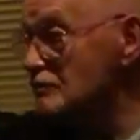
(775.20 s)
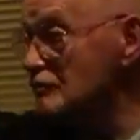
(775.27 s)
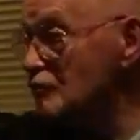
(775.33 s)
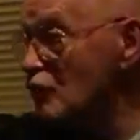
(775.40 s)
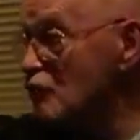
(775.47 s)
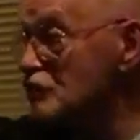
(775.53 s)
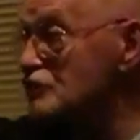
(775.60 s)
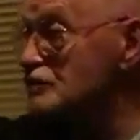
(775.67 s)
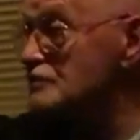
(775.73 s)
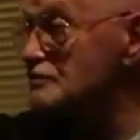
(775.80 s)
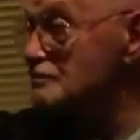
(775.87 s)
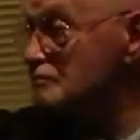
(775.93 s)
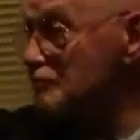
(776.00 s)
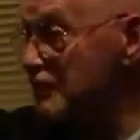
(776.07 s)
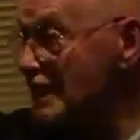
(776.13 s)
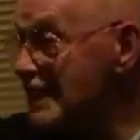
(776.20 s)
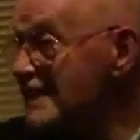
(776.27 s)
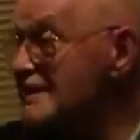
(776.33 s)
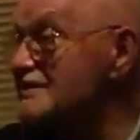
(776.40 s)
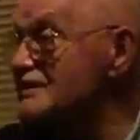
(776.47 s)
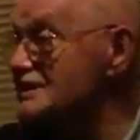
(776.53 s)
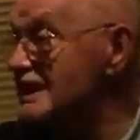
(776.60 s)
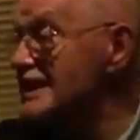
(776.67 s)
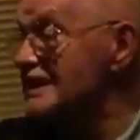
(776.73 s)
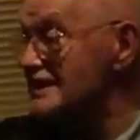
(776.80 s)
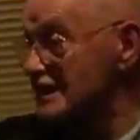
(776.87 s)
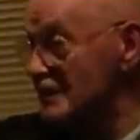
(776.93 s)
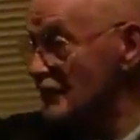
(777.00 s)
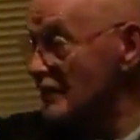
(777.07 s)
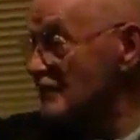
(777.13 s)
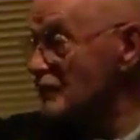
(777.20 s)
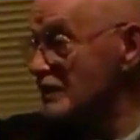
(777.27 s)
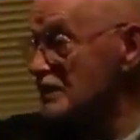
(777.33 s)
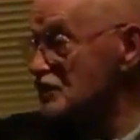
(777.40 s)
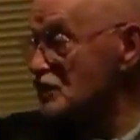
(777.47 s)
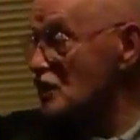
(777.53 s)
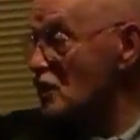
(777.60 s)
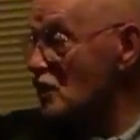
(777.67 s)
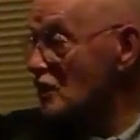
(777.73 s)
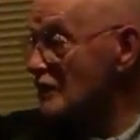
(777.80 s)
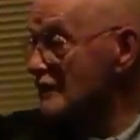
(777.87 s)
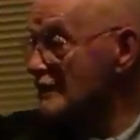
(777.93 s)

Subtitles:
and Boats and Planes. Great song.